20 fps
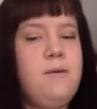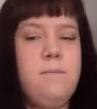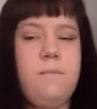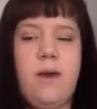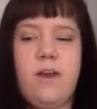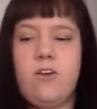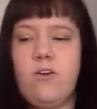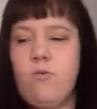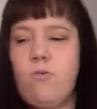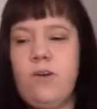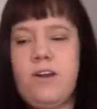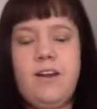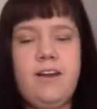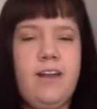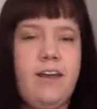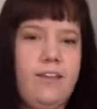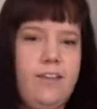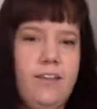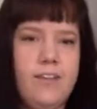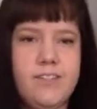better what an
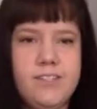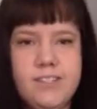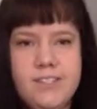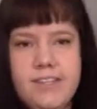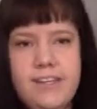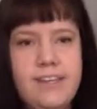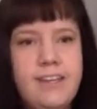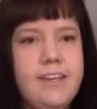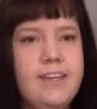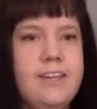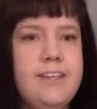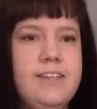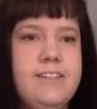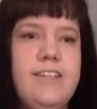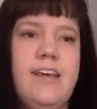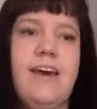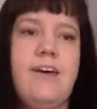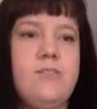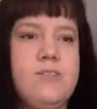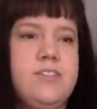LLC is,
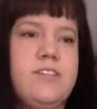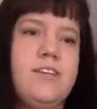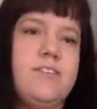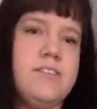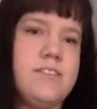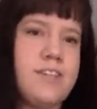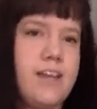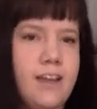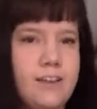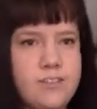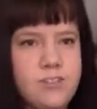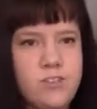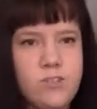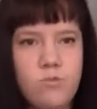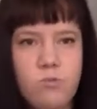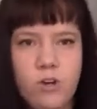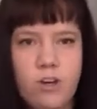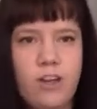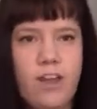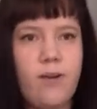how sales taxes
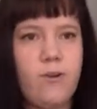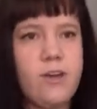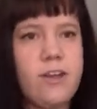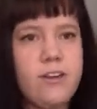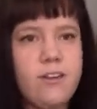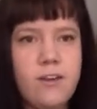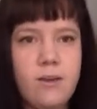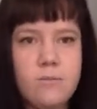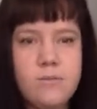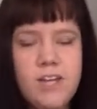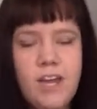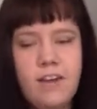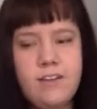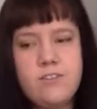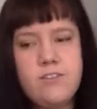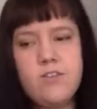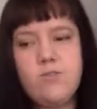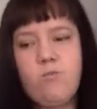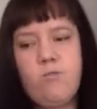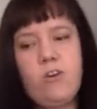work, how income
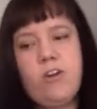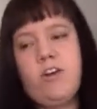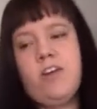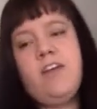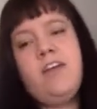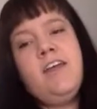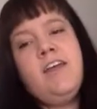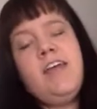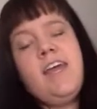taxes work,